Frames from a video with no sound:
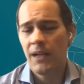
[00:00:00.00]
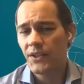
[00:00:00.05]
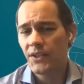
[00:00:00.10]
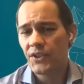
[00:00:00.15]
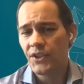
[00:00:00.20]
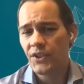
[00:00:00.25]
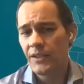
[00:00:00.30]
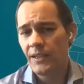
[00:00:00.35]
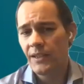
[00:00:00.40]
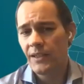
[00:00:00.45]
But
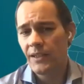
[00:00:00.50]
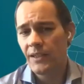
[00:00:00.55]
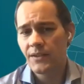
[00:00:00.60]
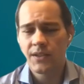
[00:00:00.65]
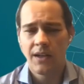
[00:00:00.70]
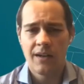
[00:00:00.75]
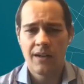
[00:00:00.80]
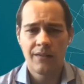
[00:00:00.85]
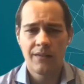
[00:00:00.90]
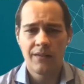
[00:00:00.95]
blockchain
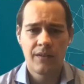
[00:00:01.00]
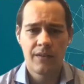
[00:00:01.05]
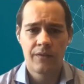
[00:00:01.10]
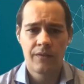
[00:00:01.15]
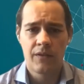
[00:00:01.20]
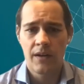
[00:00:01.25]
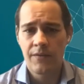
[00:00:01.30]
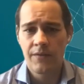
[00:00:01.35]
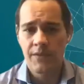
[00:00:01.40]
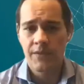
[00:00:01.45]
doesn't
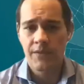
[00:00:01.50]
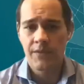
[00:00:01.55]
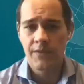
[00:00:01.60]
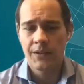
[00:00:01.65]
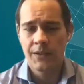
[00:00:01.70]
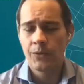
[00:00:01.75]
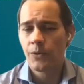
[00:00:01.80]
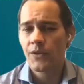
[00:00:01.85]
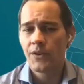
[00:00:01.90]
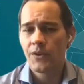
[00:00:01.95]
solve for
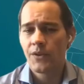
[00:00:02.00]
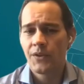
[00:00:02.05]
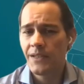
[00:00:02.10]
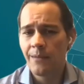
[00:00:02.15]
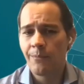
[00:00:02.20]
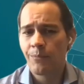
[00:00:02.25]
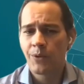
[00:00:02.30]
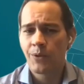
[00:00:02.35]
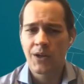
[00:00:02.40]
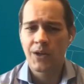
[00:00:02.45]
everything, or
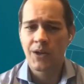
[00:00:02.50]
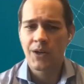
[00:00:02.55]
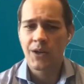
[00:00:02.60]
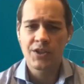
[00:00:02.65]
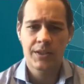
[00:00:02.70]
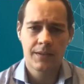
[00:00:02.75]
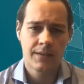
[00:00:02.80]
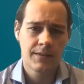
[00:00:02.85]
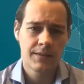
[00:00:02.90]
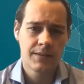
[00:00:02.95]
the DM
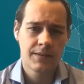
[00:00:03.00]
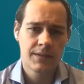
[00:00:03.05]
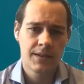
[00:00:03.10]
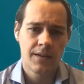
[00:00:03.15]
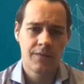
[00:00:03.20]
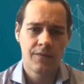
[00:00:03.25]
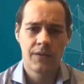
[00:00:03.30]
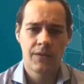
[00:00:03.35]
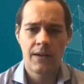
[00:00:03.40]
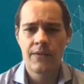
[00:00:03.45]
project
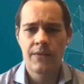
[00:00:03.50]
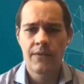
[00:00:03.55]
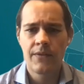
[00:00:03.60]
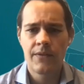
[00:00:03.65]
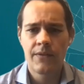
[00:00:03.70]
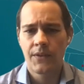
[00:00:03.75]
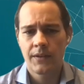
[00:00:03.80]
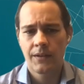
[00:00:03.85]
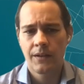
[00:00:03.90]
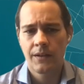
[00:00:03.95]
doesn't solve for
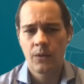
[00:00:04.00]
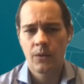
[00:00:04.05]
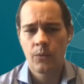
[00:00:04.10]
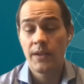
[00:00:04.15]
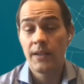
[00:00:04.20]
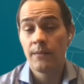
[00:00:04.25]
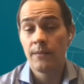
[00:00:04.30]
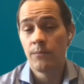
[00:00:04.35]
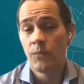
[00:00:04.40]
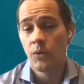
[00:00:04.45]
everything.
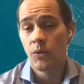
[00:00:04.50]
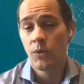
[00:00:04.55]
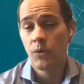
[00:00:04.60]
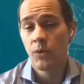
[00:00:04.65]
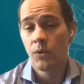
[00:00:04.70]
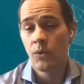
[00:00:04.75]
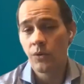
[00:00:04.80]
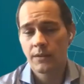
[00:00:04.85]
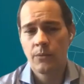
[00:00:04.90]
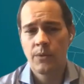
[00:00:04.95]
We need
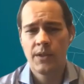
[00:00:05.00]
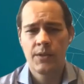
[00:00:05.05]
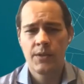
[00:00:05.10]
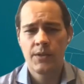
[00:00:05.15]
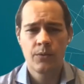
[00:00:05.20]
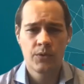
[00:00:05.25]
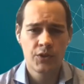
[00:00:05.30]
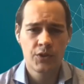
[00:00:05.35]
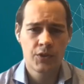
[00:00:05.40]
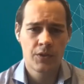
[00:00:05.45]
more. We
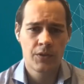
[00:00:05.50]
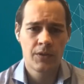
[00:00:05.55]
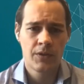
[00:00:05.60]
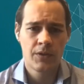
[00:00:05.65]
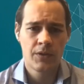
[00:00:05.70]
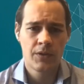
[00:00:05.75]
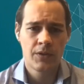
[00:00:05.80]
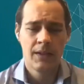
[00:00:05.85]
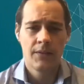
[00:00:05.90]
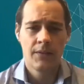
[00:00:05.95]
need to
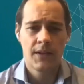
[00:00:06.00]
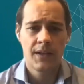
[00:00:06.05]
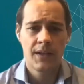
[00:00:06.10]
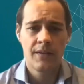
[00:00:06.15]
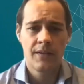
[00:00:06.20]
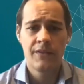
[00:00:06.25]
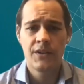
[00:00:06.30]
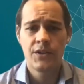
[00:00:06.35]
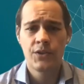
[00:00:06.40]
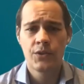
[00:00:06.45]
ensure
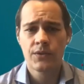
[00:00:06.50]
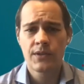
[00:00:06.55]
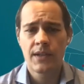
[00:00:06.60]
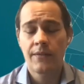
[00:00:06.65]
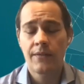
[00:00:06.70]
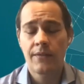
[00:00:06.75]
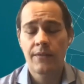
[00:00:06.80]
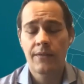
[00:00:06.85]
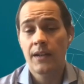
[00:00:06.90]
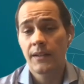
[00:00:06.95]
that
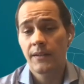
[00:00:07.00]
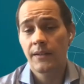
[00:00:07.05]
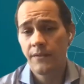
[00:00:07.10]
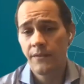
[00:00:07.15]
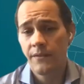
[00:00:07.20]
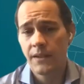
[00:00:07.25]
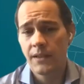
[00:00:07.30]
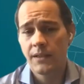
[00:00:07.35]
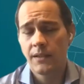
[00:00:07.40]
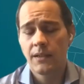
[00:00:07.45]
individuals have
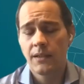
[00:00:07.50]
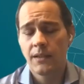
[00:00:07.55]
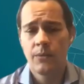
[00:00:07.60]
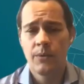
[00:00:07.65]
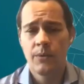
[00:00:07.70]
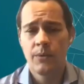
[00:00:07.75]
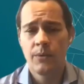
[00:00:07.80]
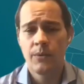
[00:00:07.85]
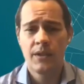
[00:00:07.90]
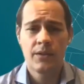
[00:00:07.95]
connectivity.
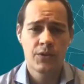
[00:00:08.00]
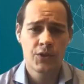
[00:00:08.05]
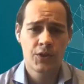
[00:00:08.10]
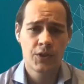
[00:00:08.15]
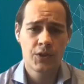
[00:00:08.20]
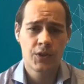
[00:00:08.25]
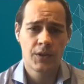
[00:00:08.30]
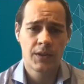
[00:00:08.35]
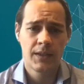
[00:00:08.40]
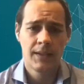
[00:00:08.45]
We need to
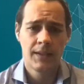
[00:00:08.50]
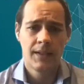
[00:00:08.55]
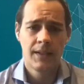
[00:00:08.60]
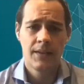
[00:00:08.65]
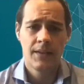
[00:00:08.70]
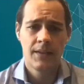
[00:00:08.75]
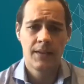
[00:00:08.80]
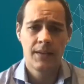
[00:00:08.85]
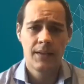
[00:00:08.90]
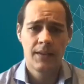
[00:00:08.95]
ensure
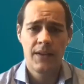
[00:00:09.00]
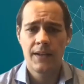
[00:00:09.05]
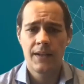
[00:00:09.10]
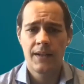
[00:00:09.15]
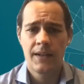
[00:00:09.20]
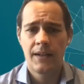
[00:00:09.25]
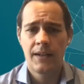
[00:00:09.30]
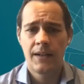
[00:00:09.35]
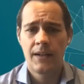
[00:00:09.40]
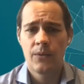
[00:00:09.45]
that
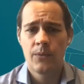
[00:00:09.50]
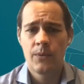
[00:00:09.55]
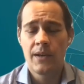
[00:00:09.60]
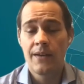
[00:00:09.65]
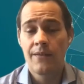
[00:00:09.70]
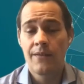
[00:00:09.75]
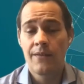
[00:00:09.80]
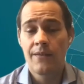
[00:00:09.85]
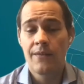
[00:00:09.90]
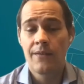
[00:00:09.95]

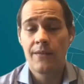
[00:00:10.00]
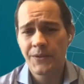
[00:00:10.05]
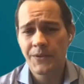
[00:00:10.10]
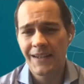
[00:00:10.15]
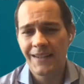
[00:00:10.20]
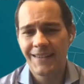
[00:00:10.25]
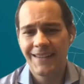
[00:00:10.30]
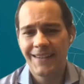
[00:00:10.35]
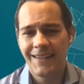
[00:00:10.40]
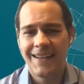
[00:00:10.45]
we have the
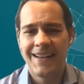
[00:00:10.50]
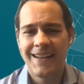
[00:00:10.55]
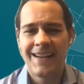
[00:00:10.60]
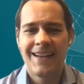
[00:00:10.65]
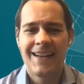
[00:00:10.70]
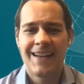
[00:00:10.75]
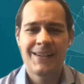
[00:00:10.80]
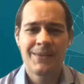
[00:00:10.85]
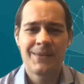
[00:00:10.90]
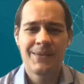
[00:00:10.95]
internet,
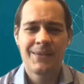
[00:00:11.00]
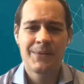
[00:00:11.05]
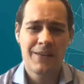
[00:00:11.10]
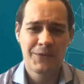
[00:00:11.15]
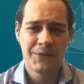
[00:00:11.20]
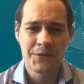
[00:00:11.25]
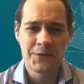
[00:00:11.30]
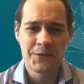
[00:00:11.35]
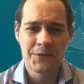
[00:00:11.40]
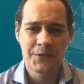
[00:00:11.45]
and
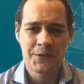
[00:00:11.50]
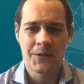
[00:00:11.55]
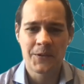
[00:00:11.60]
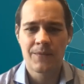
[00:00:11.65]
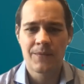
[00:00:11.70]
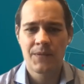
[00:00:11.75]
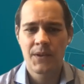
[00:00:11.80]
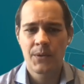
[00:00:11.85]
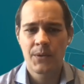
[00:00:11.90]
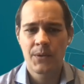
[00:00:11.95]
we have to
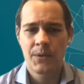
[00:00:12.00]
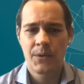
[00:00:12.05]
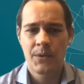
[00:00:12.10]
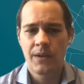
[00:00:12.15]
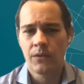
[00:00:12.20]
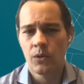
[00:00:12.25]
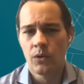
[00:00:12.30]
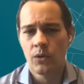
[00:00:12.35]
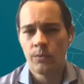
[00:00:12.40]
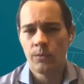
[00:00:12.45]
ensure that
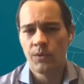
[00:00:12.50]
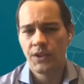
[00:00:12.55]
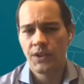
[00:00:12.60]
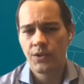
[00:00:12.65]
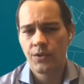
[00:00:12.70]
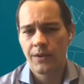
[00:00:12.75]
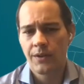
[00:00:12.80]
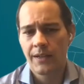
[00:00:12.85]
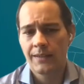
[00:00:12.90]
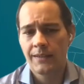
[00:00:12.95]
we have
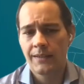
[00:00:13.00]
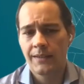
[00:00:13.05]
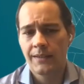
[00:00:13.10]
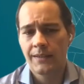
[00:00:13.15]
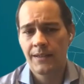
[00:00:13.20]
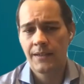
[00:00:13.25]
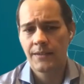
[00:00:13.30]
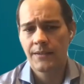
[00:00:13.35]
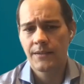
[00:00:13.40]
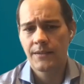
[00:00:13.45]
global digital
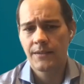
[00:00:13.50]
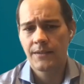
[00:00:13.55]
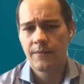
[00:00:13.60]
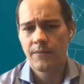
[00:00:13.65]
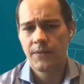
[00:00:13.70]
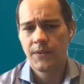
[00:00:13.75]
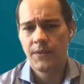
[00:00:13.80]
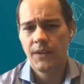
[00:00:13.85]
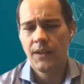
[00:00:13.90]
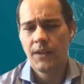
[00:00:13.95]

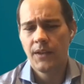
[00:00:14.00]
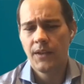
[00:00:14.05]
identities.